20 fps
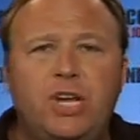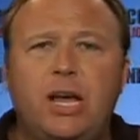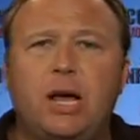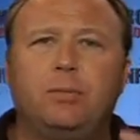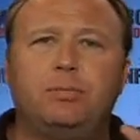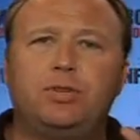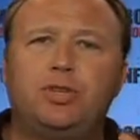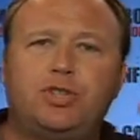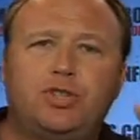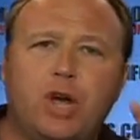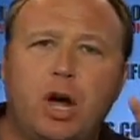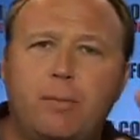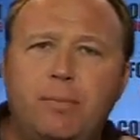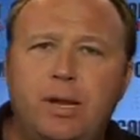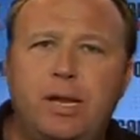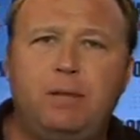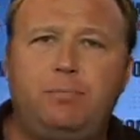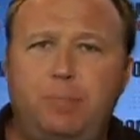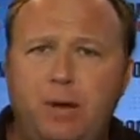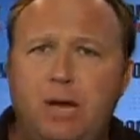see,
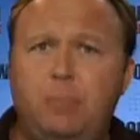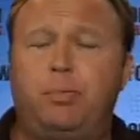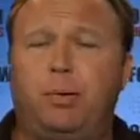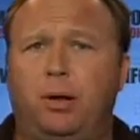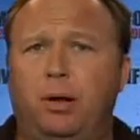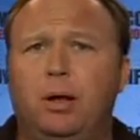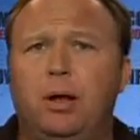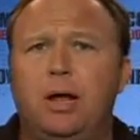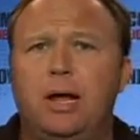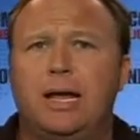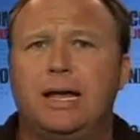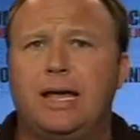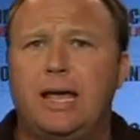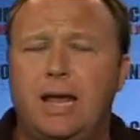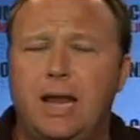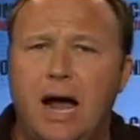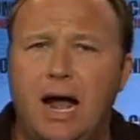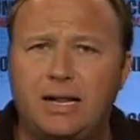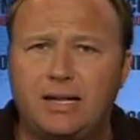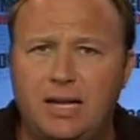so many people
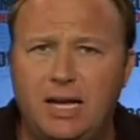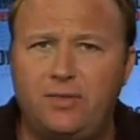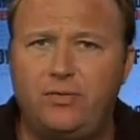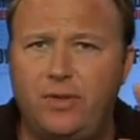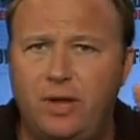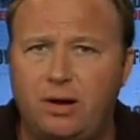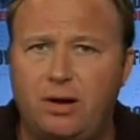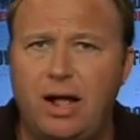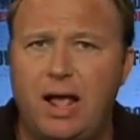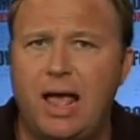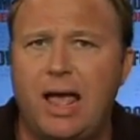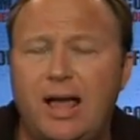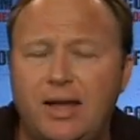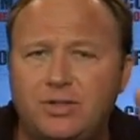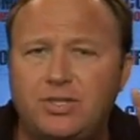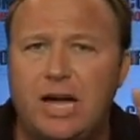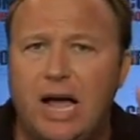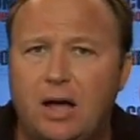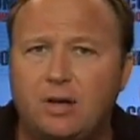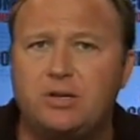cannot get in their
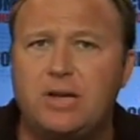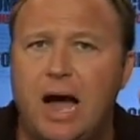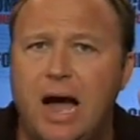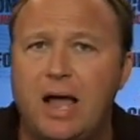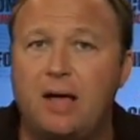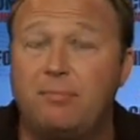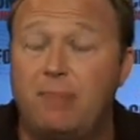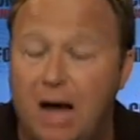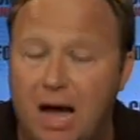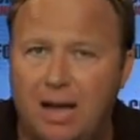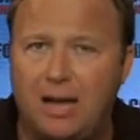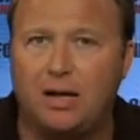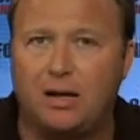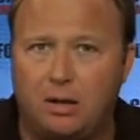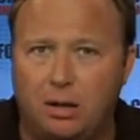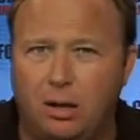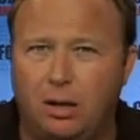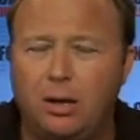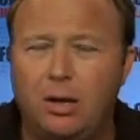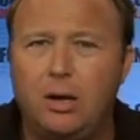heads how
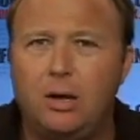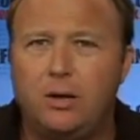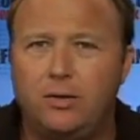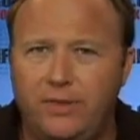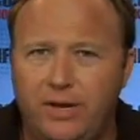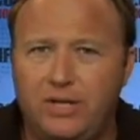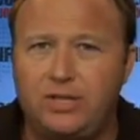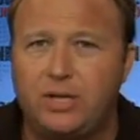diabolical